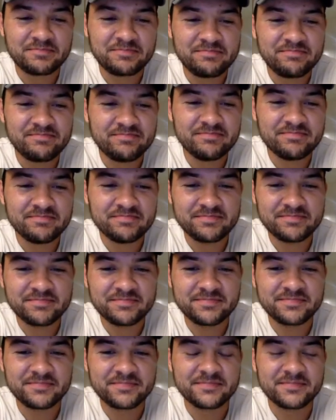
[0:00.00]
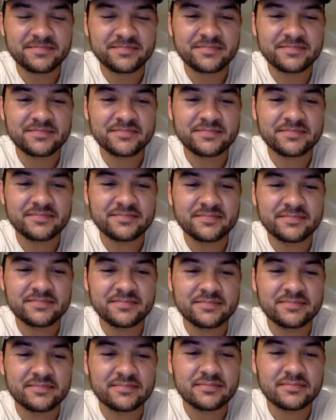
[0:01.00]

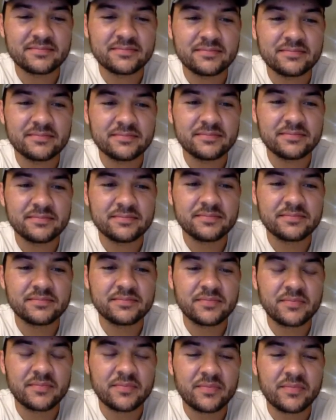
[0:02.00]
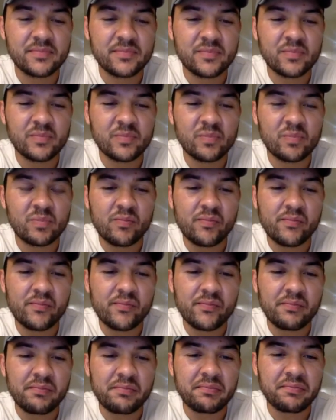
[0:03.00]

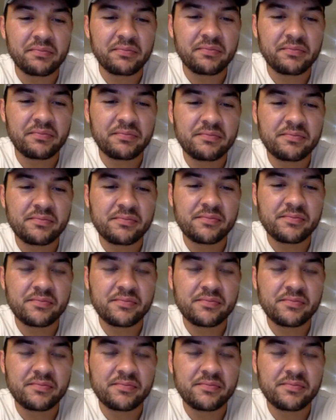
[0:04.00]
No words are spoken by the person on screen.